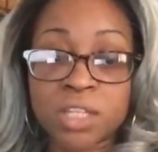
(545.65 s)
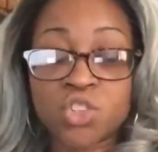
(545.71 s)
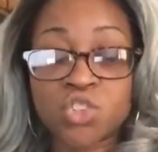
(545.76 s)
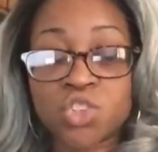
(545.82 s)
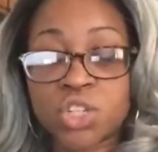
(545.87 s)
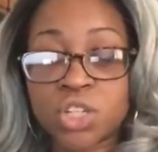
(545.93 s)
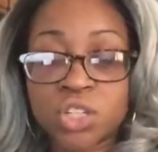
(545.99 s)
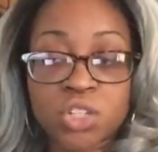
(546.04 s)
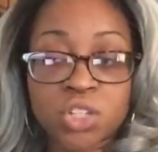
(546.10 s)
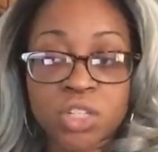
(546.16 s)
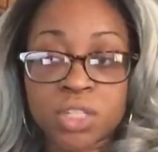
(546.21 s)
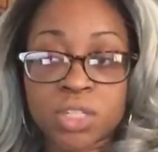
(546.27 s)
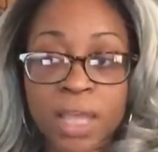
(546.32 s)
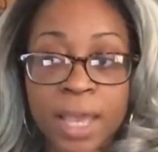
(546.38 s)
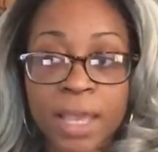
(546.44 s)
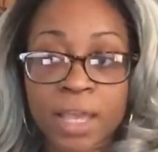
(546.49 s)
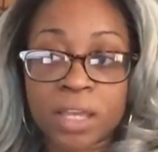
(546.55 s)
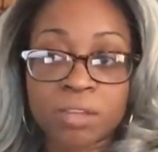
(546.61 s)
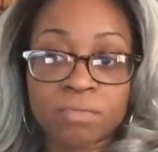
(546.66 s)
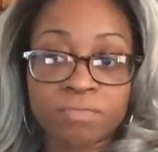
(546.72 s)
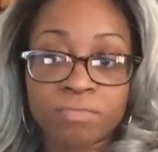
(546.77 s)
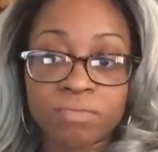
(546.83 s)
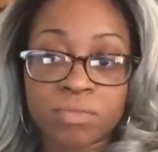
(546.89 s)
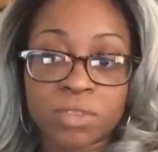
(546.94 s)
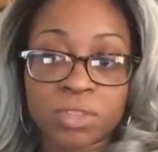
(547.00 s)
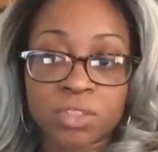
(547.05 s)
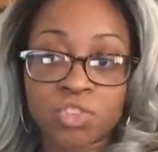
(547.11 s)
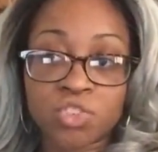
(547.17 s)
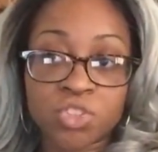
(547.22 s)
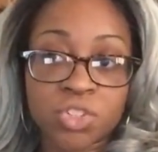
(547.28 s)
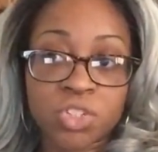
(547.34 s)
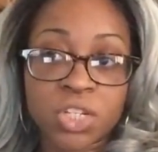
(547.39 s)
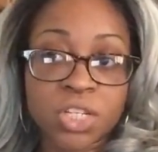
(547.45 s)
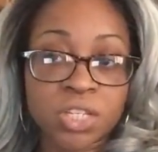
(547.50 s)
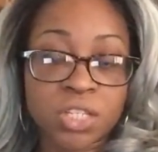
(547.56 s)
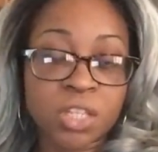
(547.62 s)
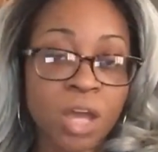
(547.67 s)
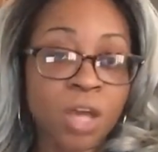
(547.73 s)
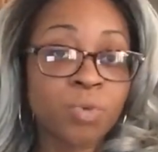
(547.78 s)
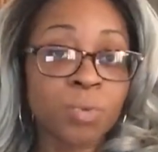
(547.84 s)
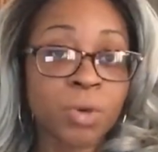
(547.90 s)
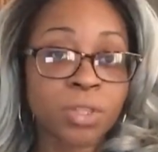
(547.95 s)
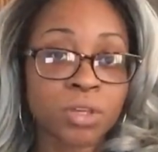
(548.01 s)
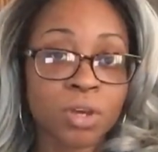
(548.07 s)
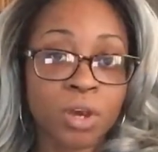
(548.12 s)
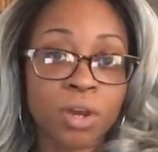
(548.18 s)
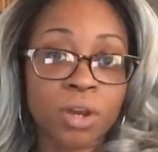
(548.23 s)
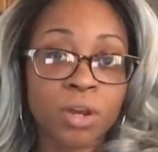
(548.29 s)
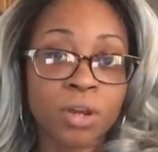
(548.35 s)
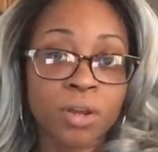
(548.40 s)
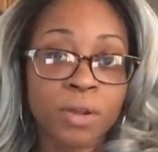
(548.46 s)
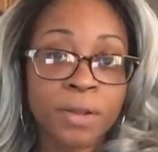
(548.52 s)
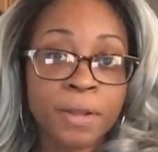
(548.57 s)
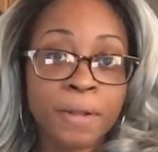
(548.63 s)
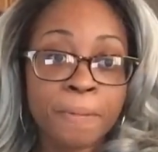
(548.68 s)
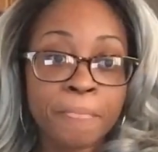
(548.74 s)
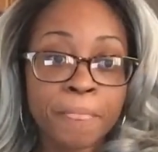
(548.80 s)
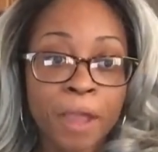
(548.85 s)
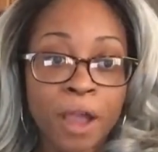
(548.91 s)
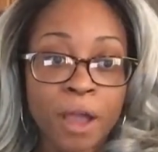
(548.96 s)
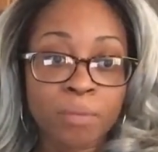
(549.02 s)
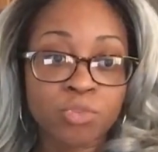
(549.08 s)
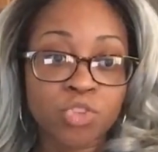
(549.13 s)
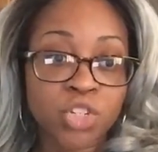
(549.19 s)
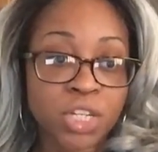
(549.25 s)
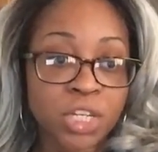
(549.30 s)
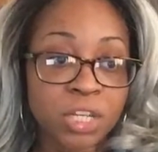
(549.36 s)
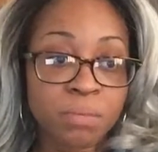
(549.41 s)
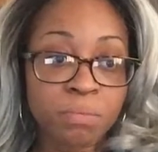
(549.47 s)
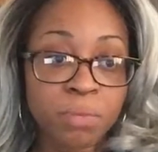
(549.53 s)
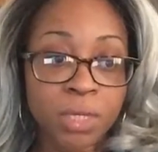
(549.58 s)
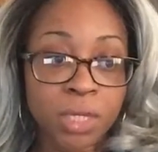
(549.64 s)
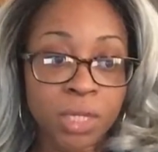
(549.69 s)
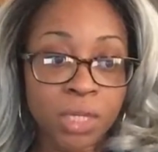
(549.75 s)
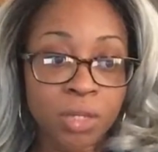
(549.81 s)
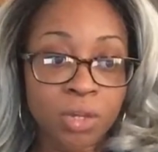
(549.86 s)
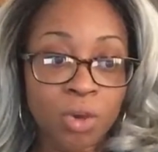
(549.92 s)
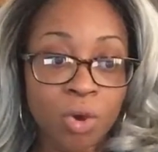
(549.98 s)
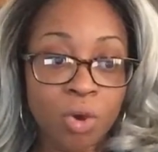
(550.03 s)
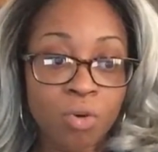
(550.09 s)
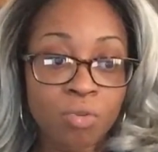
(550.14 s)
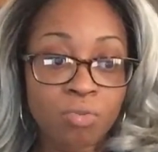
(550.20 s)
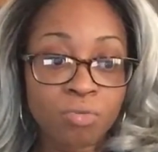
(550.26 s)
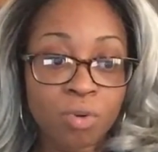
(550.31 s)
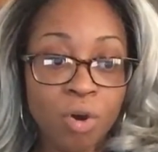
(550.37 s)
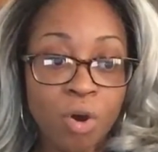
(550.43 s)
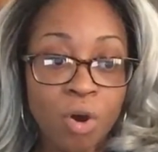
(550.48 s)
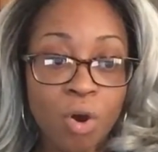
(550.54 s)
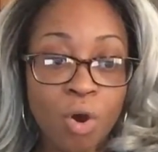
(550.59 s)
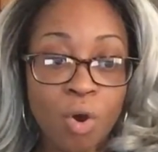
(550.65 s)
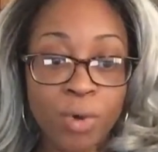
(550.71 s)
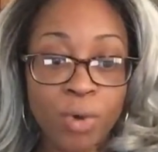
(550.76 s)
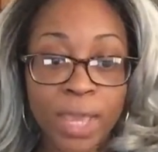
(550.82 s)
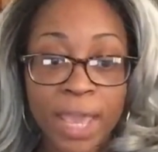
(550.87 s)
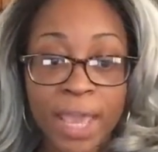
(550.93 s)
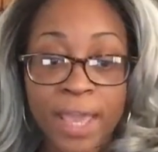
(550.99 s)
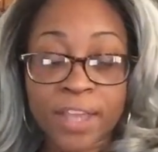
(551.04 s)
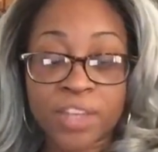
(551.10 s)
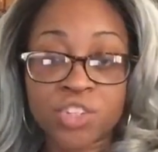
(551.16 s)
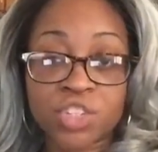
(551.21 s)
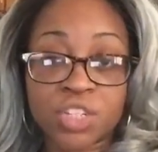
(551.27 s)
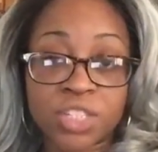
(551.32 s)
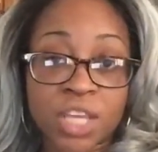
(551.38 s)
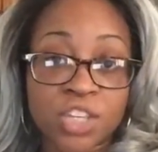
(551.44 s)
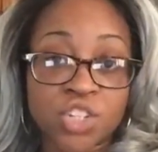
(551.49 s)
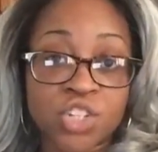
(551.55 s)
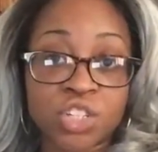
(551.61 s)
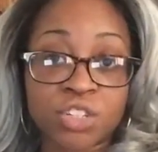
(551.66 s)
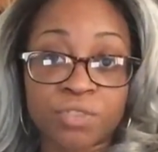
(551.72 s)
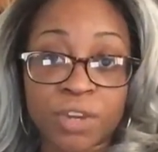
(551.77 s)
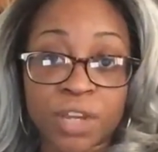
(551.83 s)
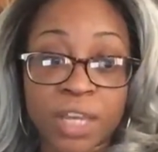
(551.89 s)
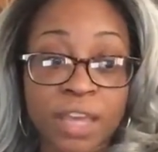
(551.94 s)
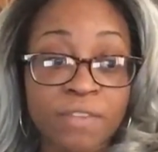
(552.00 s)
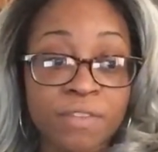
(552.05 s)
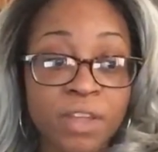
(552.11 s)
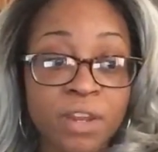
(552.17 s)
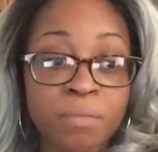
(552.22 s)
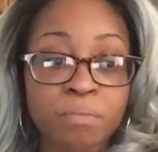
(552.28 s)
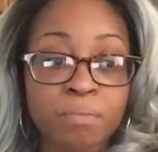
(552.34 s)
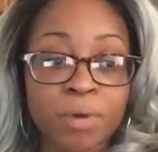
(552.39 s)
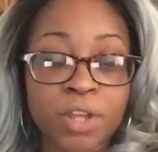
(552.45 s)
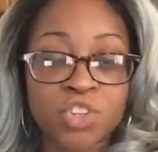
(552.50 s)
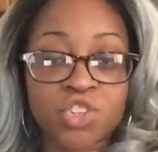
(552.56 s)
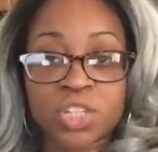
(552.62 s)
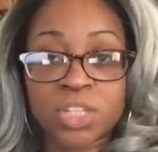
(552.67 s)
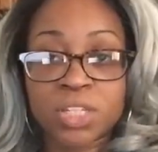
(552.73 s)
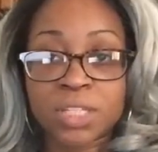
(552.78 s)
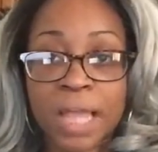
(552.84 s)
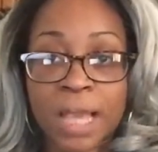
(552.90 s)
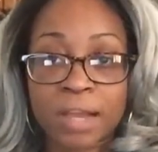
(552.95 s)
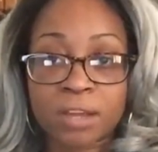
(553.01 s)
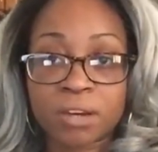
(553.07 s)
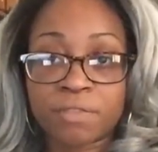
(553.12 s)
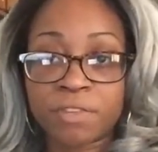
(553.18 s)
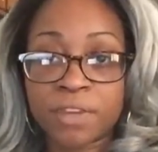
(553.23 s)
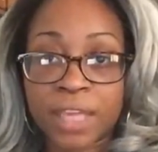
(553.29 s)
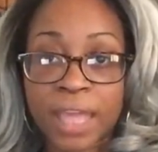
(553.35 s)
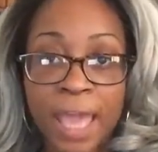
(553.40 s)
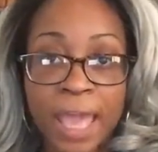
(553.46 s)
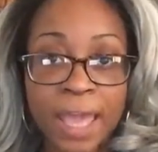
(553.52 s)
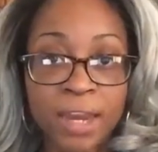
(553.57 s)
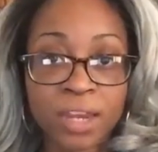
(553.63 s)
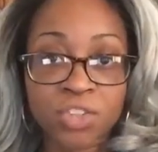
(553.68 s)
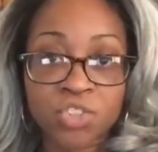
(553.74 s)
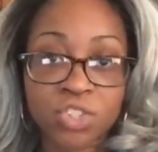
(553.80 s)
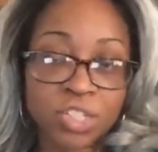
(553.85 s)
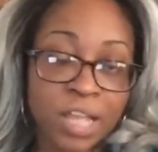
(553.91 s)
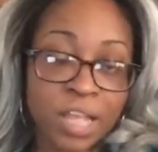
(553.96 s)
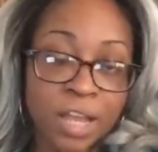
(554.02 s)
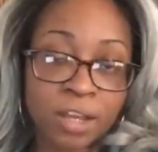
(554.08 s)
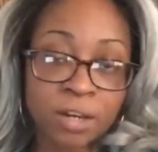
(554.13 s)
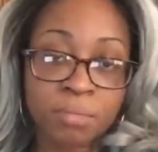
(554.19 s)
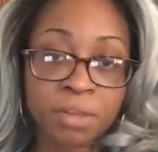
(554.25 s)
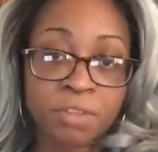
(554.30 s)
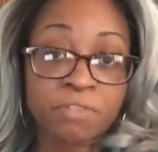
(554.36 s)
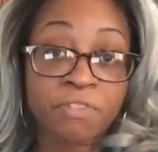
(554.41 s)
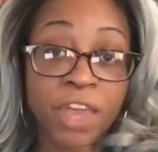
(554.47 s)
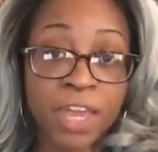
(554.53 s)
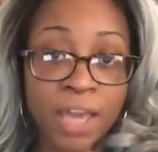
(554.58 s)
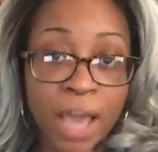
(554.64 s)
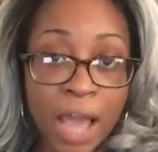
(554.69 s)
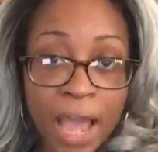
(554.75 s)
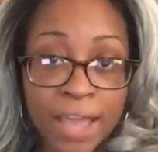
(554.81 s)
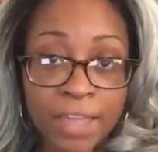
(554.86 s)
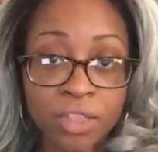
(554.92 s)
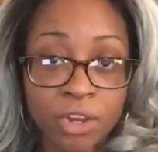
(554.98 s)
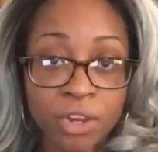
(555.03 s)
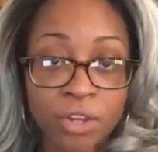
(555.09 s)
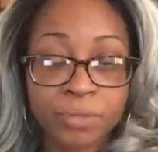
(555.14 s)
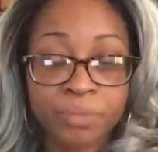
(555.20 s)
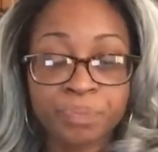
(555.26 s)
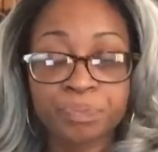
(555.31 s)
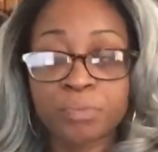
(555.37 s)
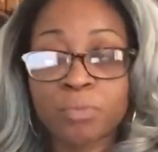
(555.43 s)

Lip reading: And she's just like, she's done with her. She can be... okay, she says she's forgiven, but she's not gonna forget, and she's not gonna be fake either.